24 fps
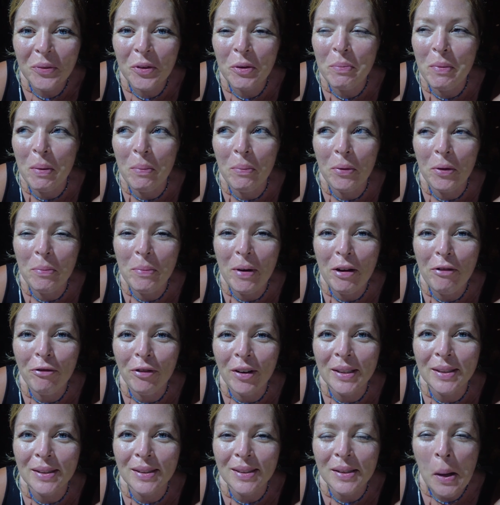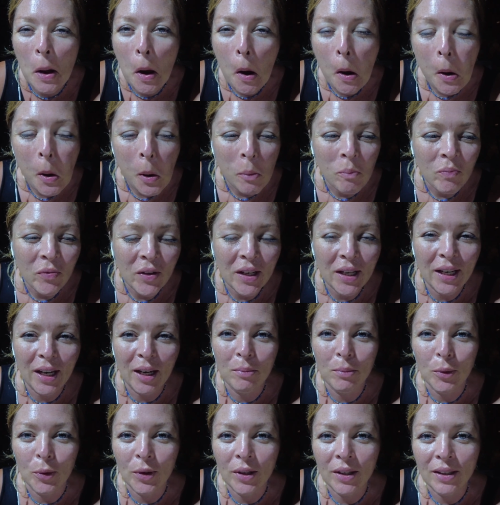remember my friends in
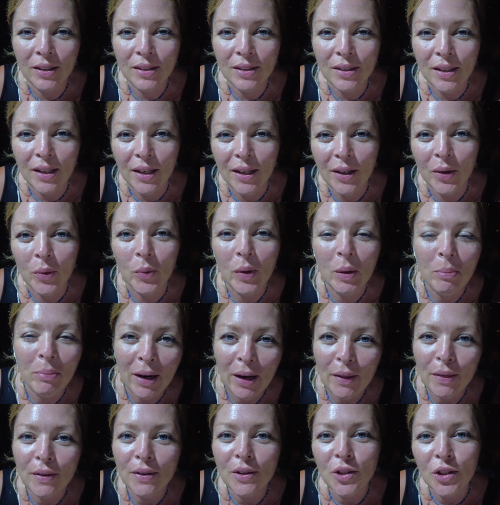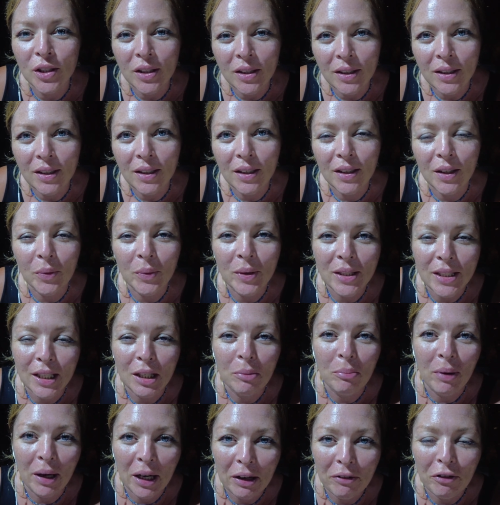Cambodia saying we bite the chili and then we
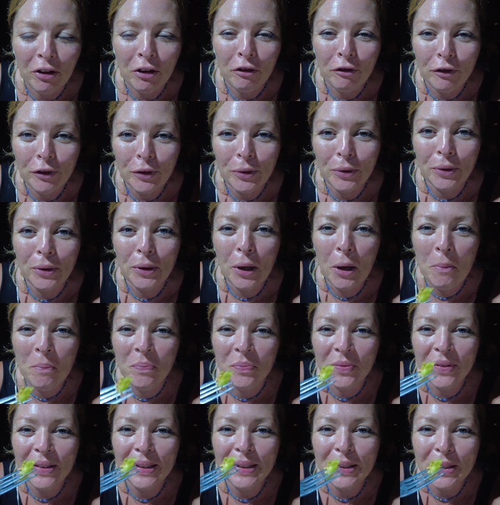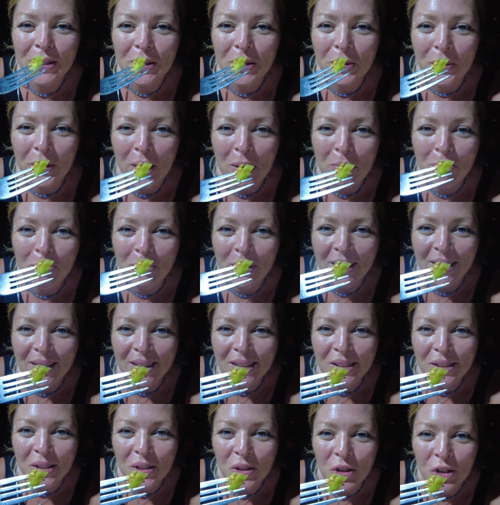take a bite of our food. So I bit
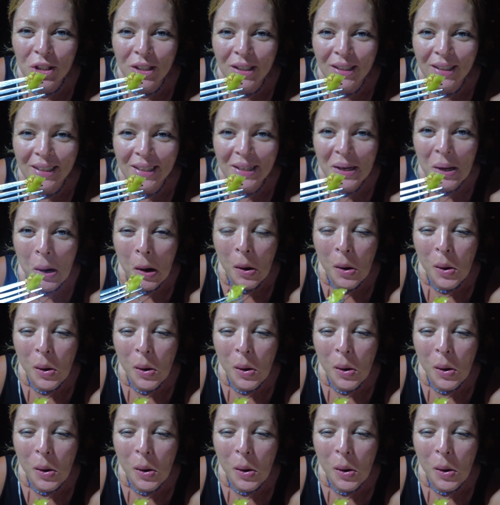this chili.